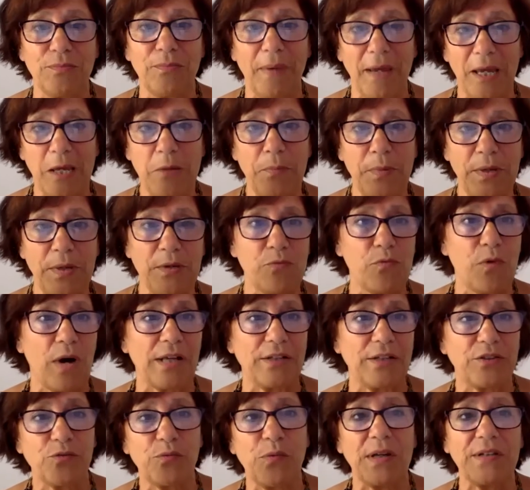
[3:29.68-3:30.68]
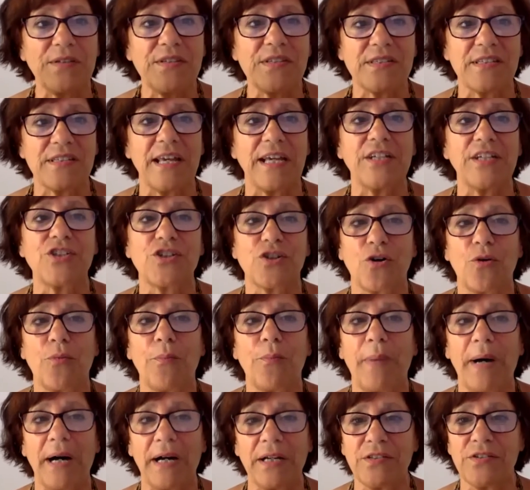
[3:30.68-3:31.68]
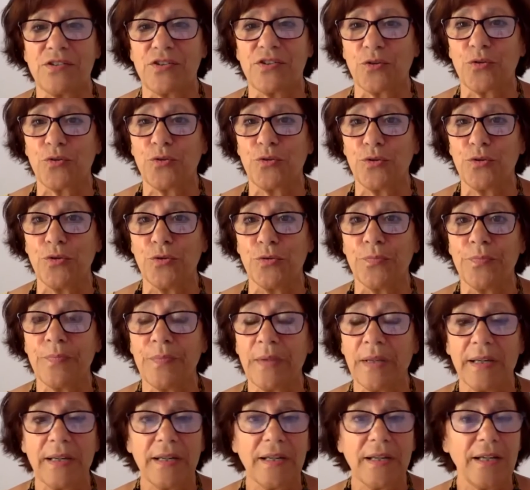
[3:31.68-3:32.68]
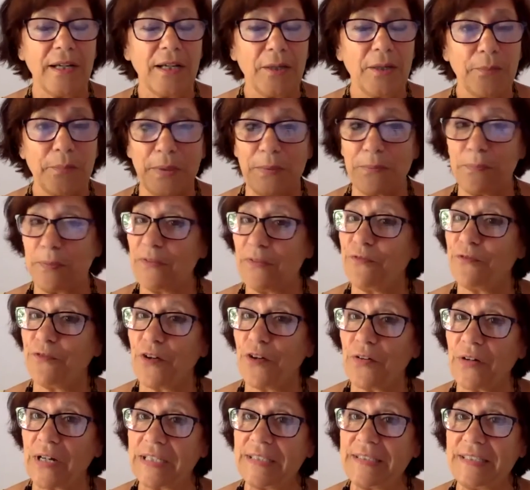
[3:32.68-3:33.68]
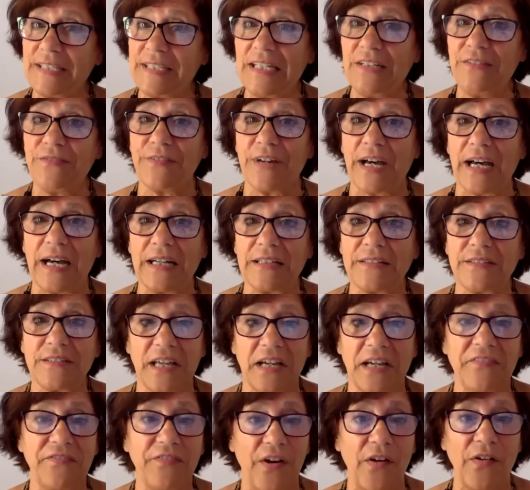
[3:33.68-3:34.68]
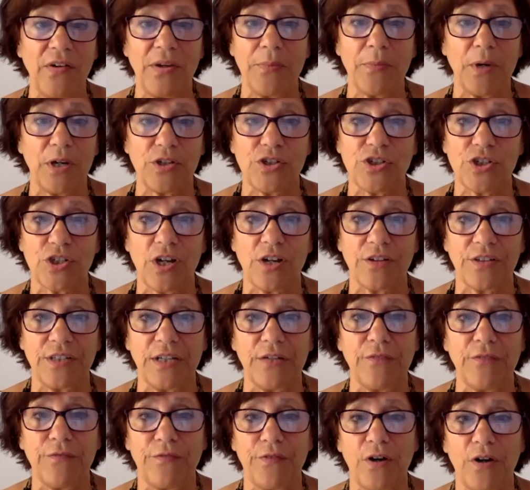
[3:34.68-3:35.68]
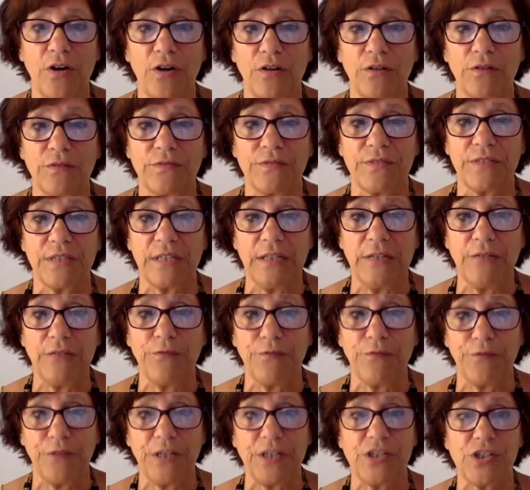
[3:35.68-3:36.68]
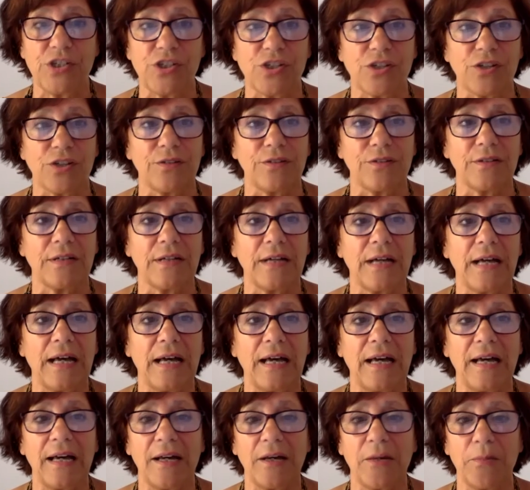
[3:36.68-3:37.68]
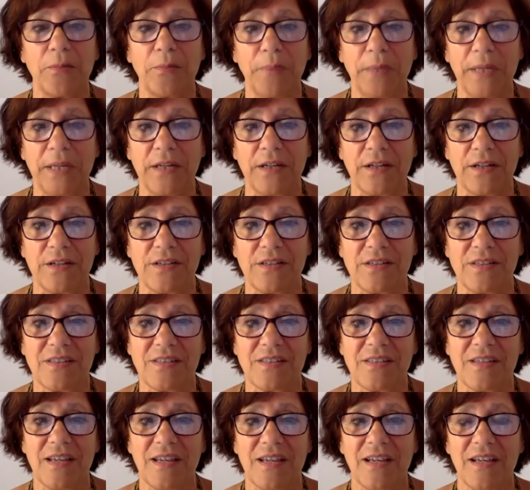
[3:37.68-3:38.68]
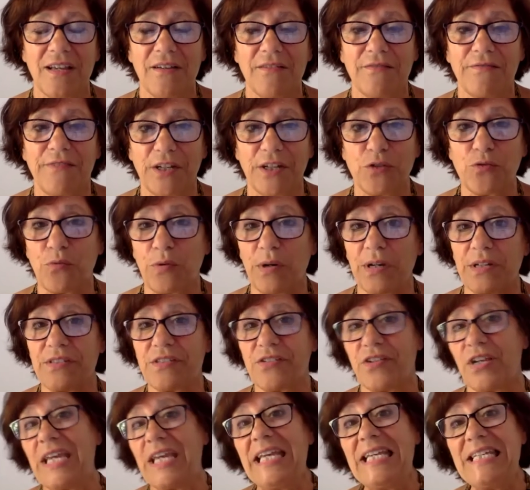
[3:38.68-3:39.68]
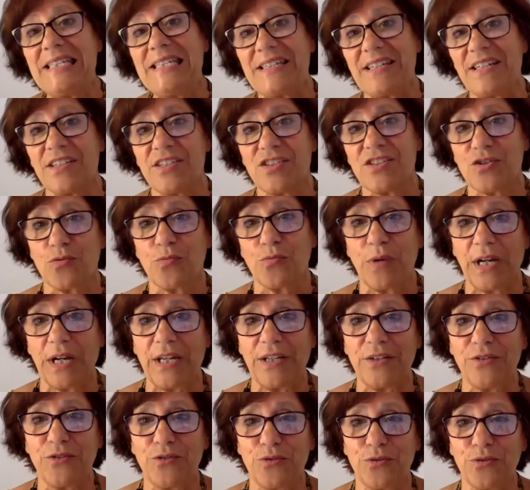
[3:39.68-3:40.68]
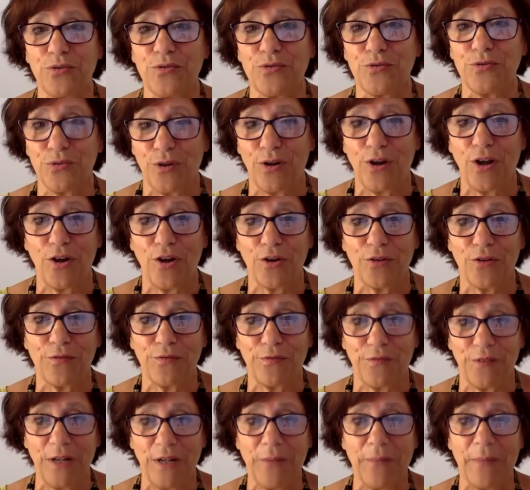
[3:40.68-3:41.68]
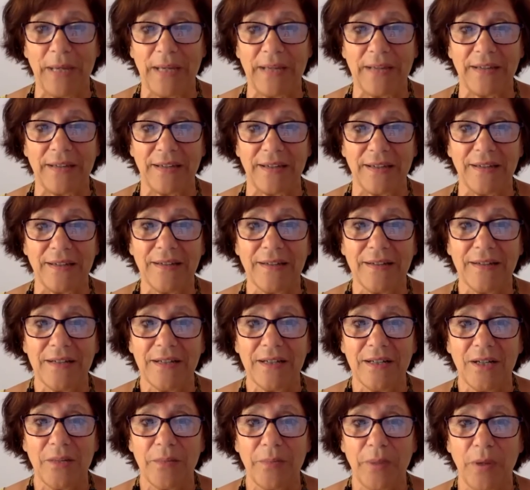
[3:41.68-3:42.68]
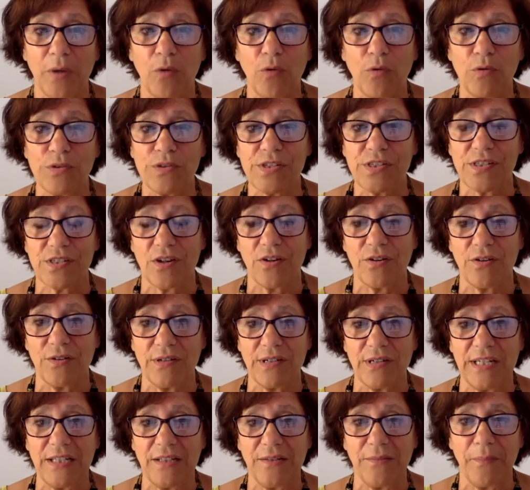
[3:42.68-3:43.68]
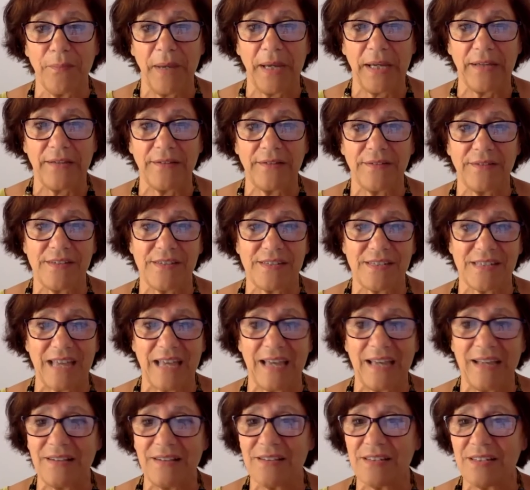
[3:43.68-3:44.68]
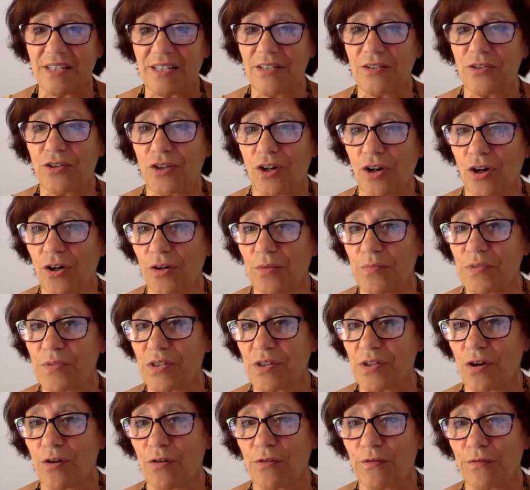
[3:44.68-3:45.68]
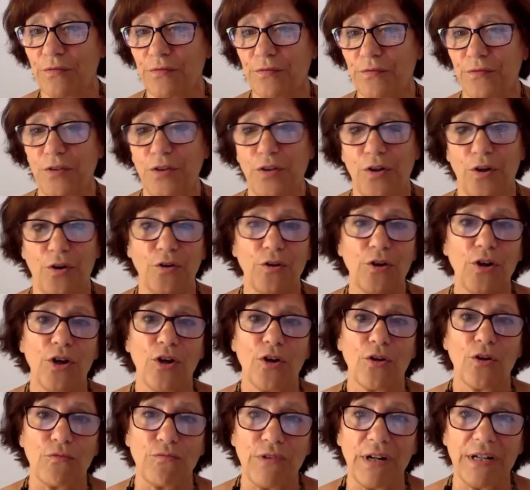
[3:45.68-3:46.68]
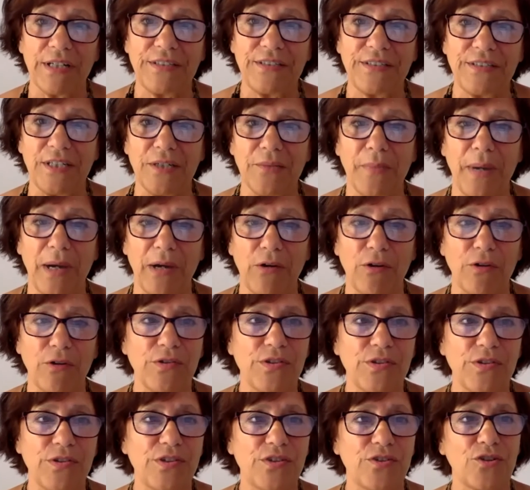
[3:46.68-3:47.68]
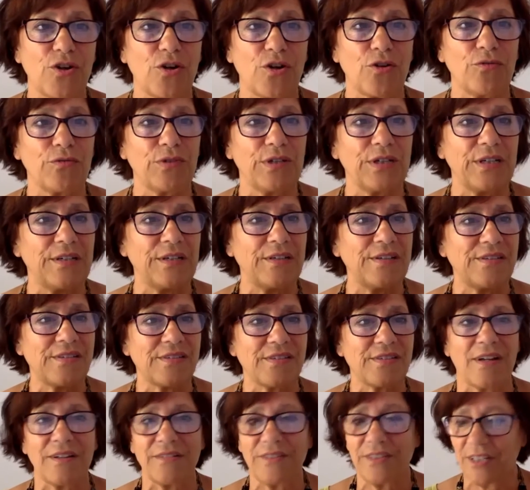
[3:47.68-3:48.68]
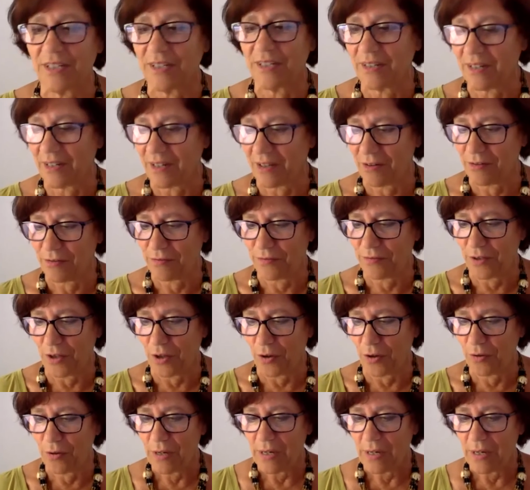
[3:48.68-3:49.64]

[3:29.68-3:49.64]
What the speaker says: maybe at one stage combine the two. But before I did that, I very much got involved in fiction because that was the easiest way to learn filmmaking. But also it made sense in terms of, you know, writing my own stories, starting kind of, you know,